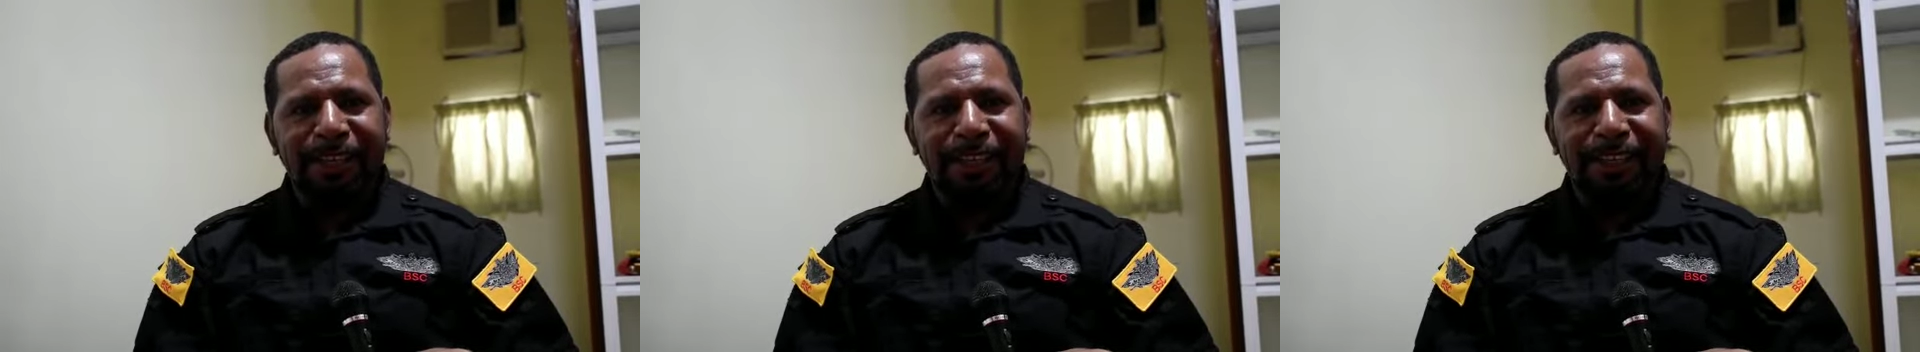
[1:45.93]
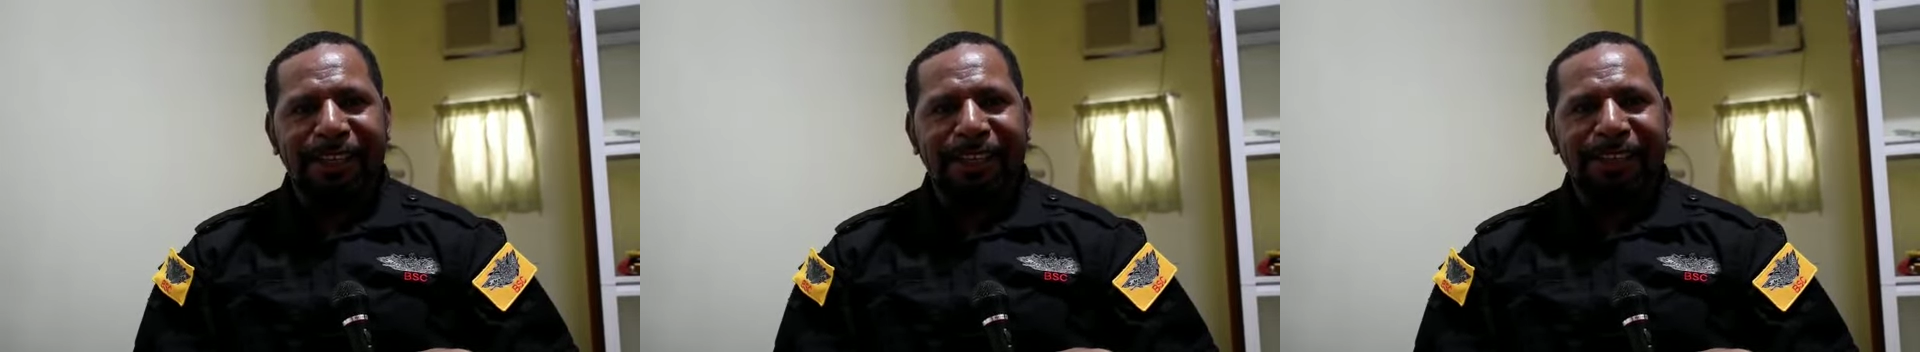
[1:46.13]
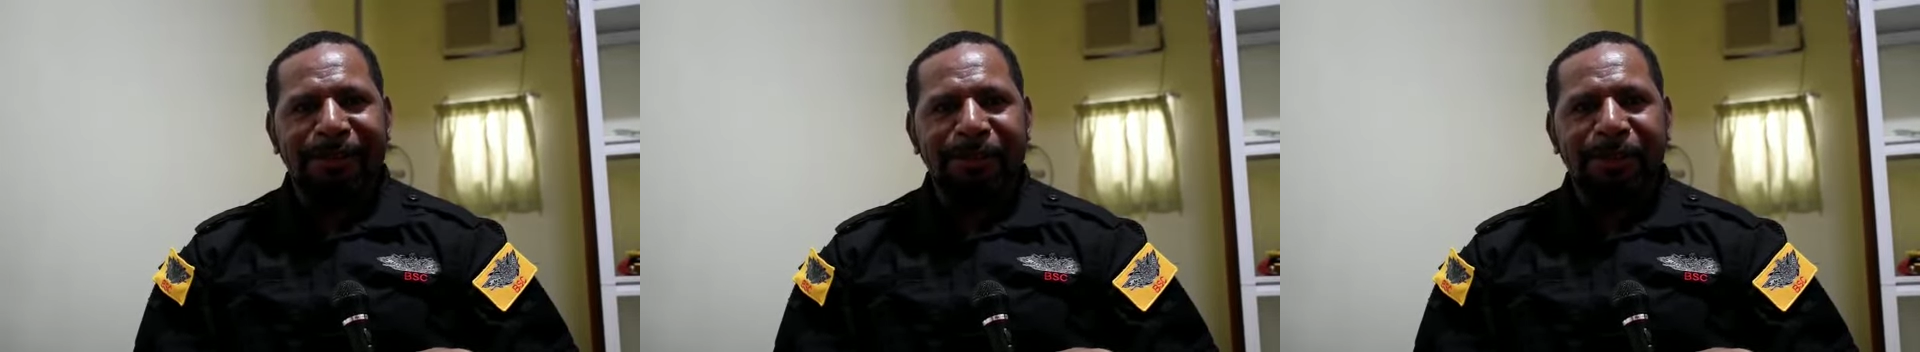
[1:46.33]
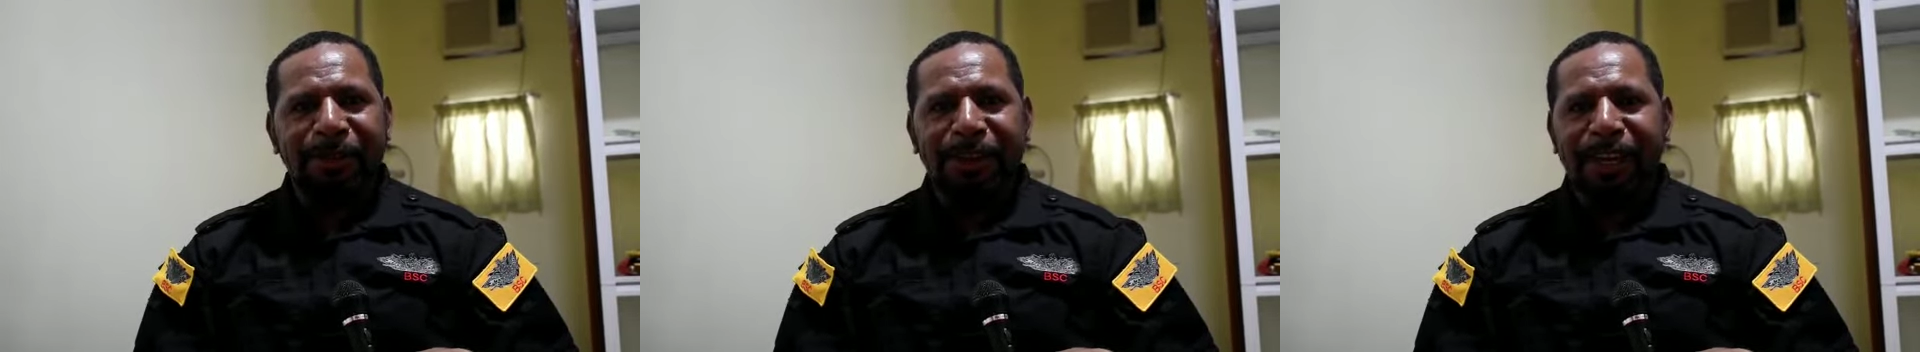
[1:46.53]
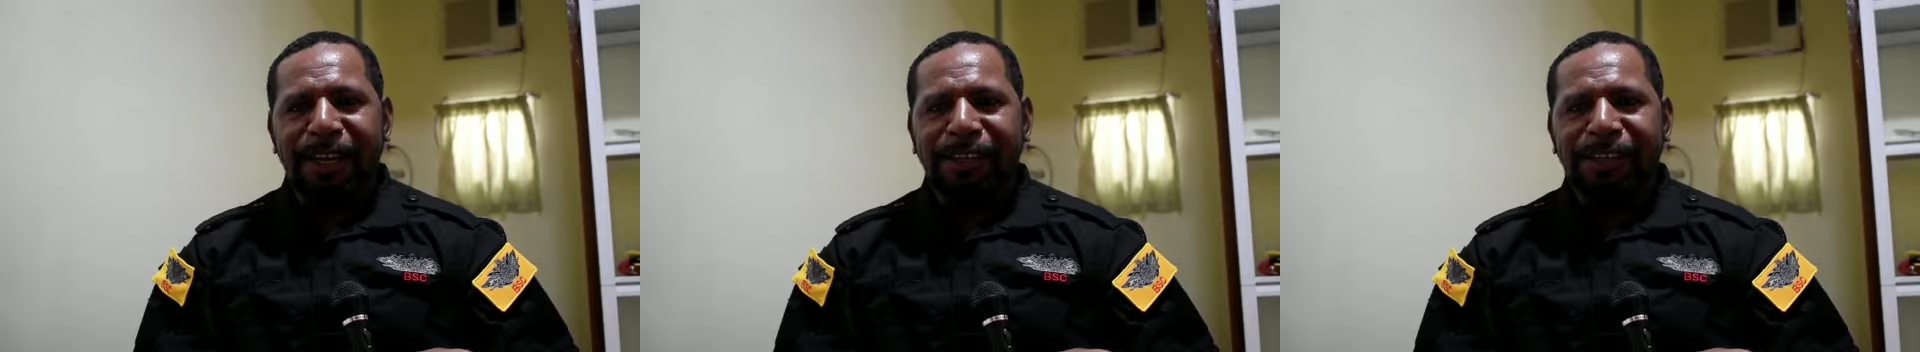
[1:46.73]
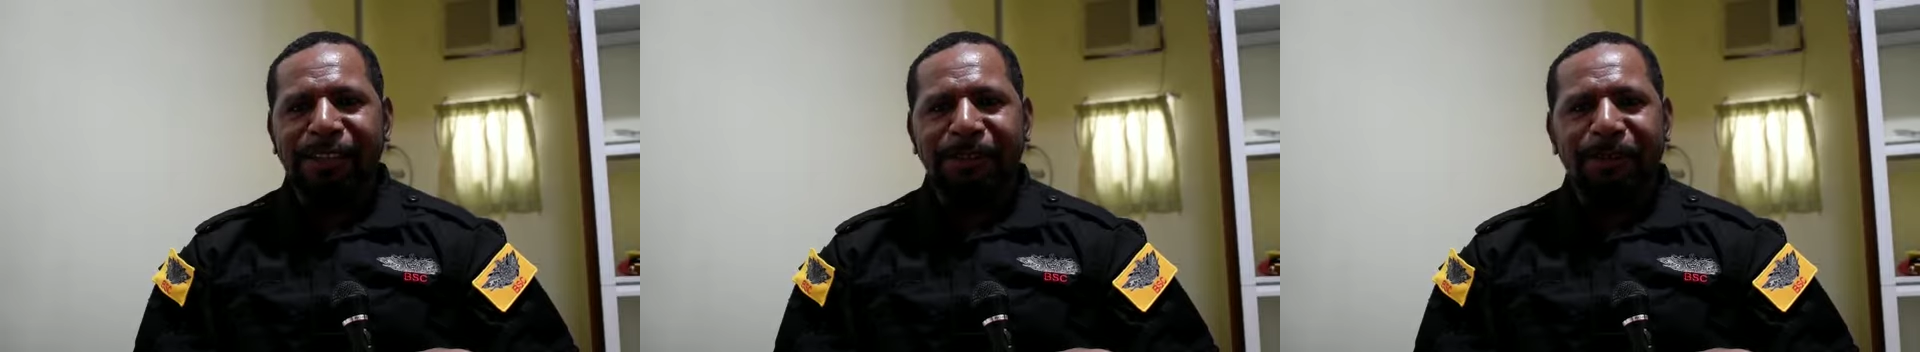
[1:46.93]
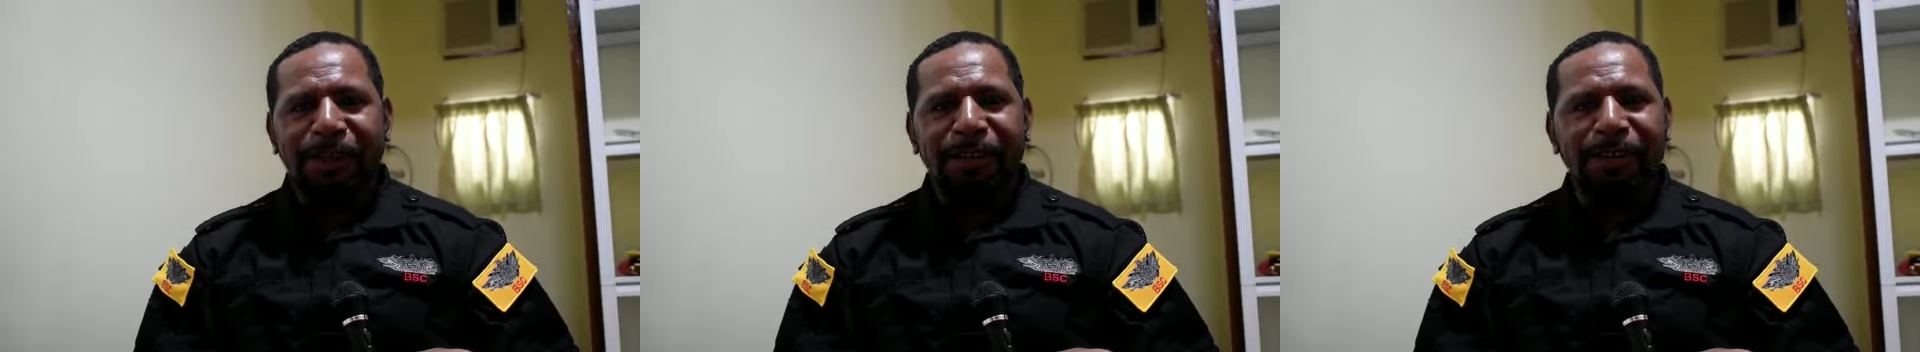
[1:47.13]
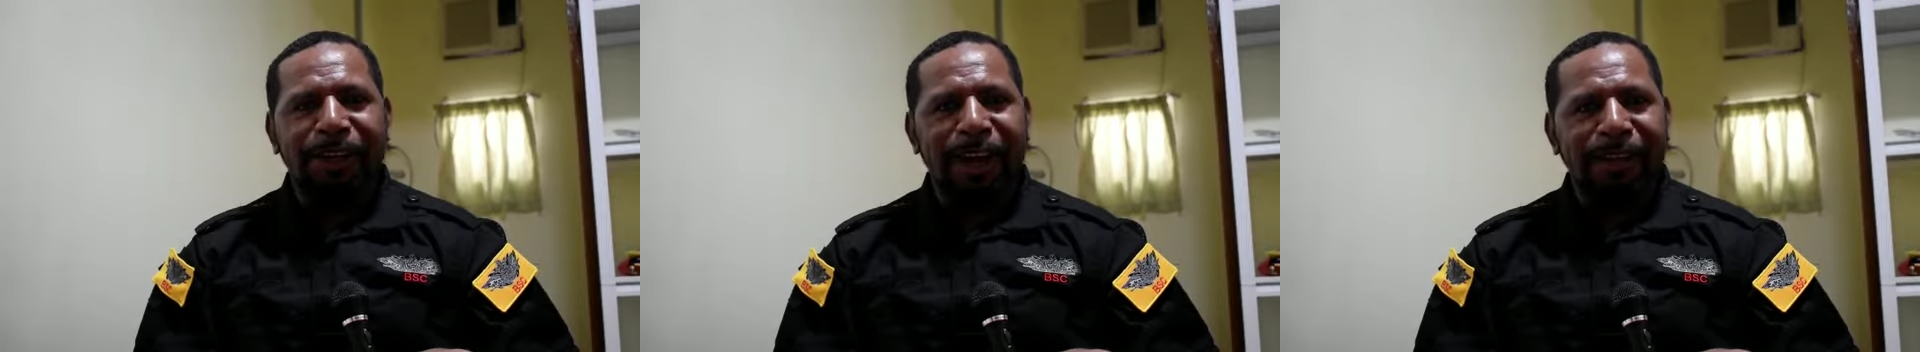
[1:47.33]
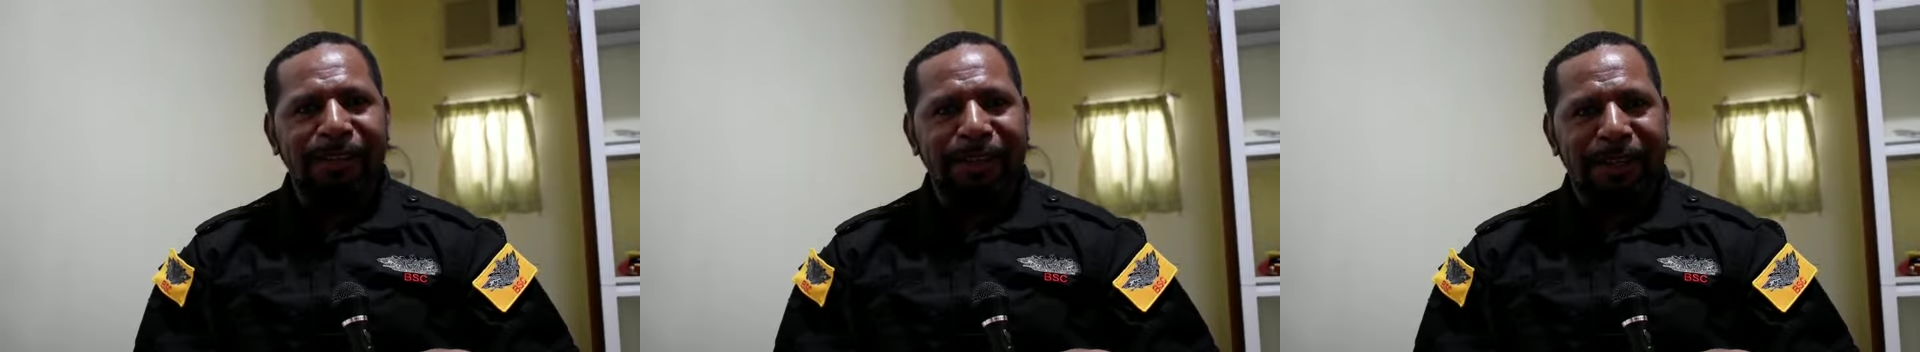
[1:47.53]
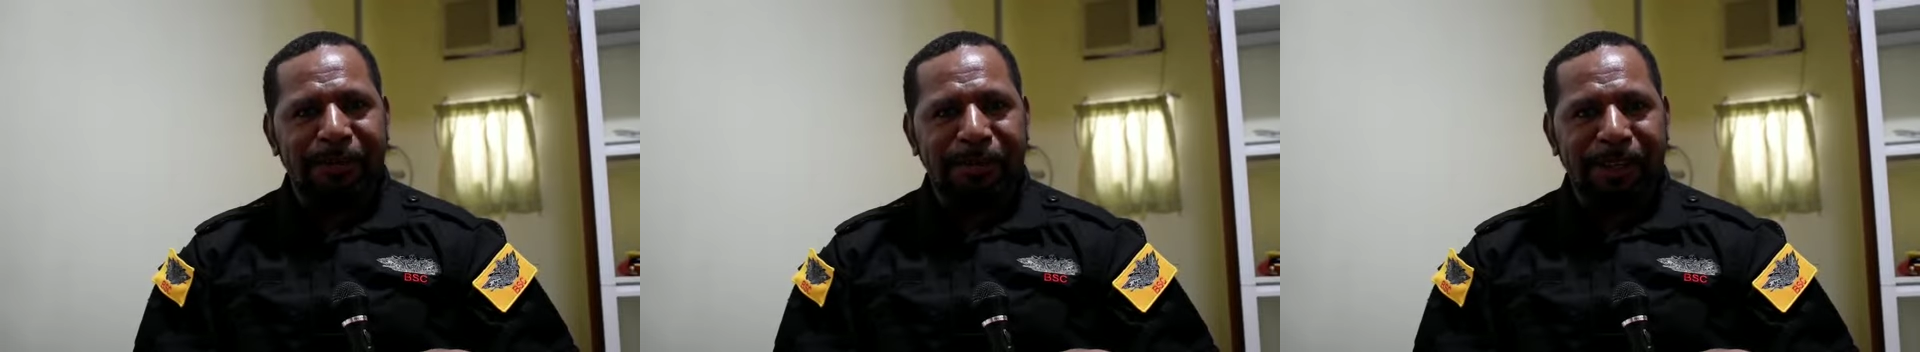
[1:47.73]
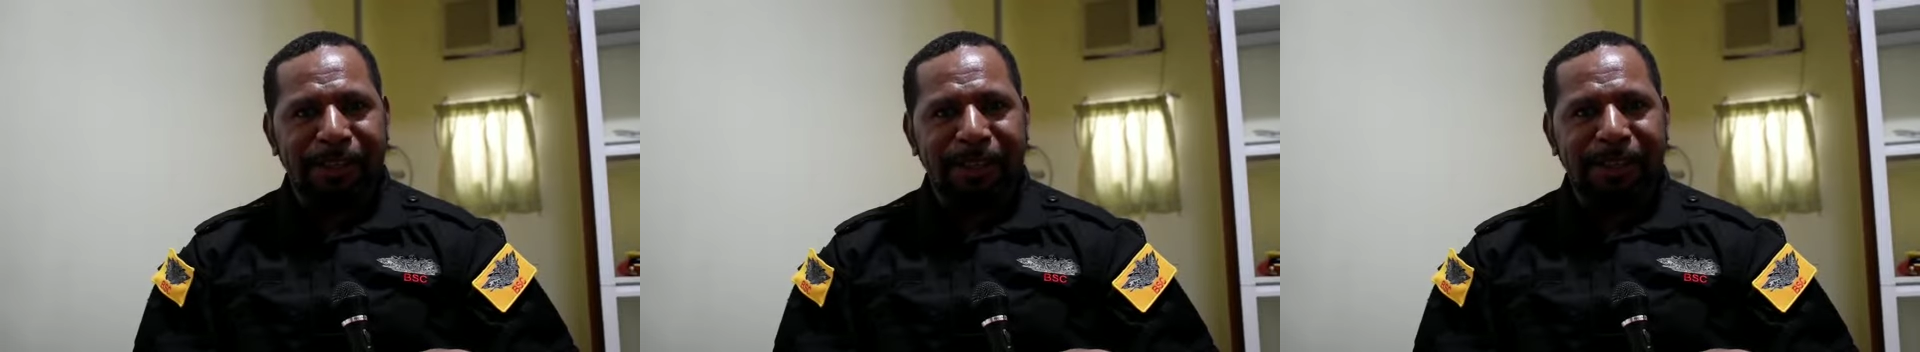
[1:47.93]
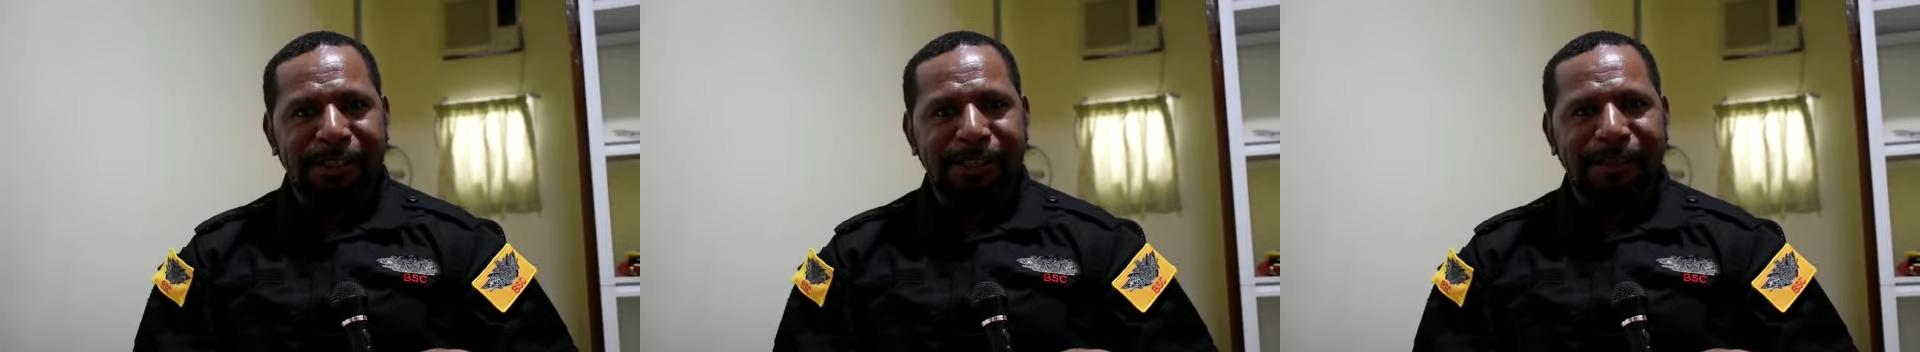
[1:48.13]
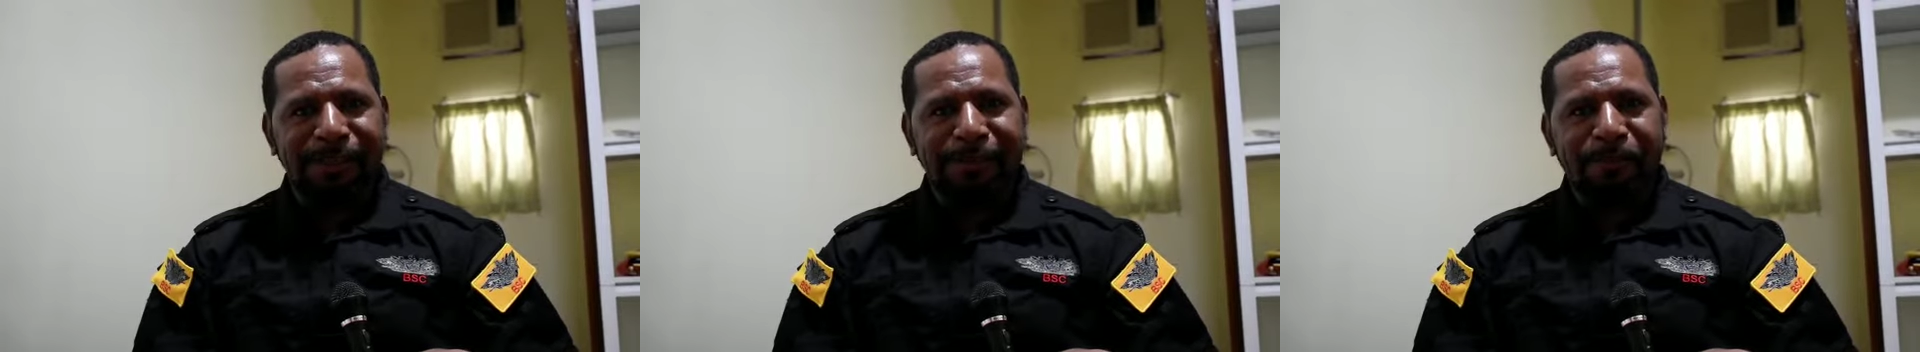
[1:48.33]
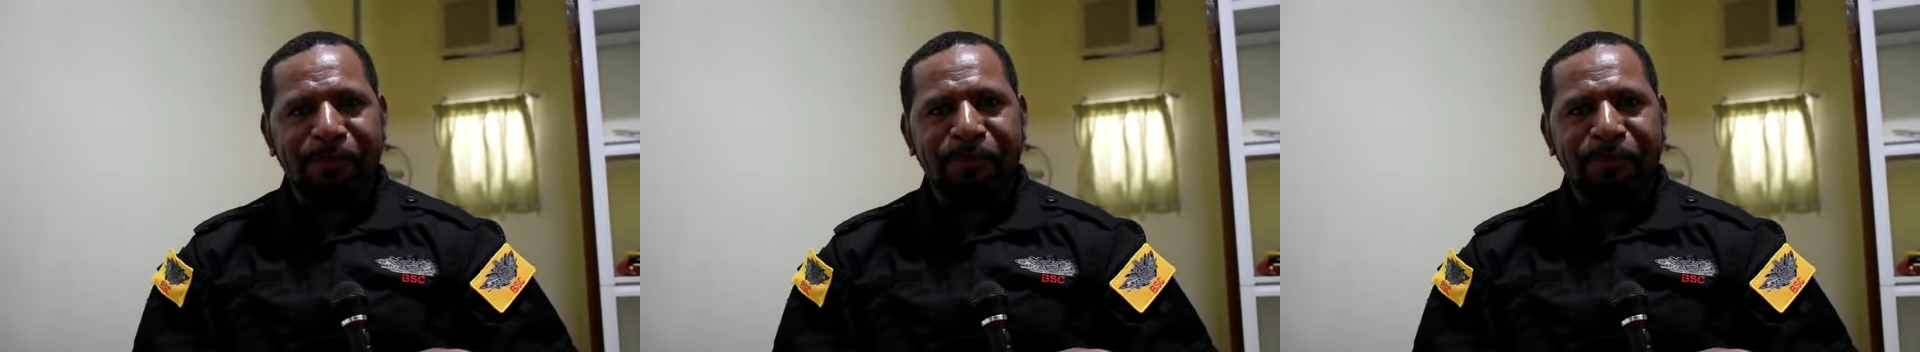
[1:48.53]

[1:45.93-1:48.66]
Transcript: and then we realized that we got 100 applicants.